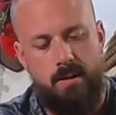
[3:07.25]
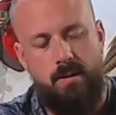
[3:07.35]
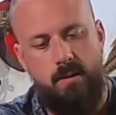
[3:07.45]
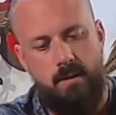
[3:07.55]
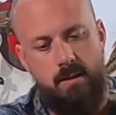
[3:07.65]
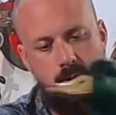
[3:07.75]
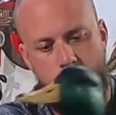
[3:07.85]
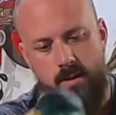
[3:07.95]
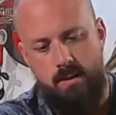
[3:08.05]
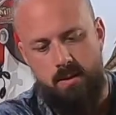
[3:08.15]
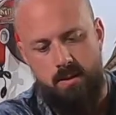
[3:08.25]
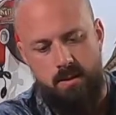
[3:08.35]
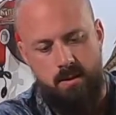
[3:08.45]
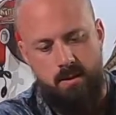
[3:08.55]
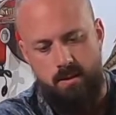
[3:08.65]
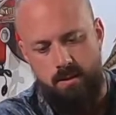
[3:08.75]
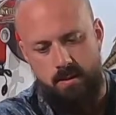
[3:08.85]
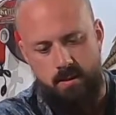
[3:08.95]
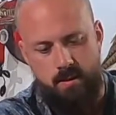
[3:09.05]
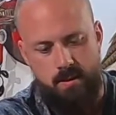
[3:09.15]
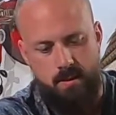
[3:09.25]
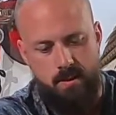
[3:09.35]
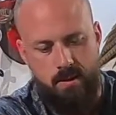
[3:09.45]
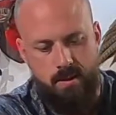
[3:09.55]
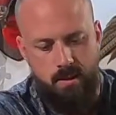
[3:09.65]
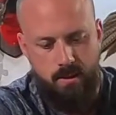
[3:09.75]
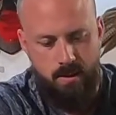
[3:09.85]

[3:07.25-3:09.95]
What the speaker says: [no speech]